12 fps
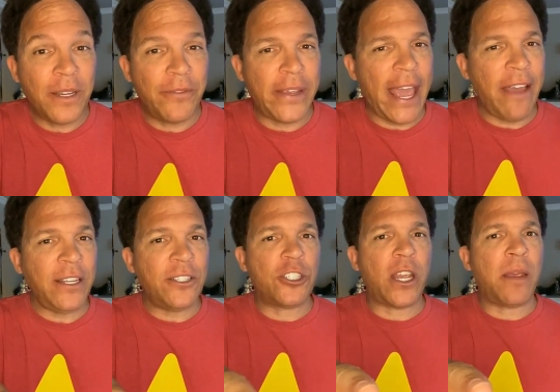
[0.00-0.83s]
If you
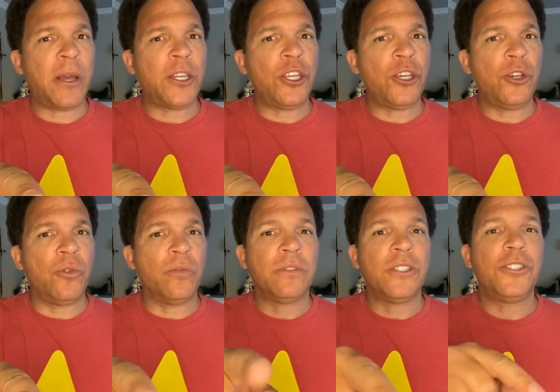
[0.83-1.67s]
haven't, shame on
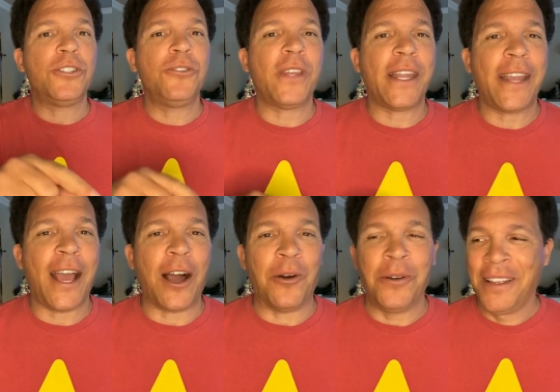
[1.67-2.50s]
you. You should do that
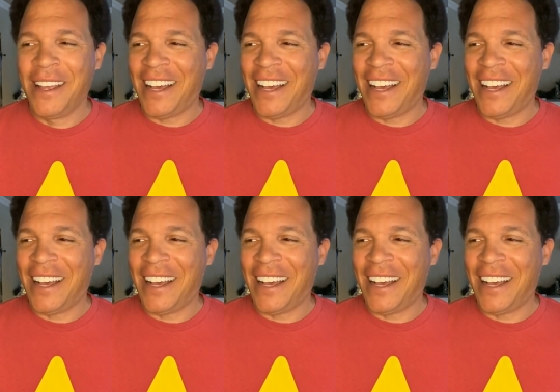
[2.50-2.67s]
now.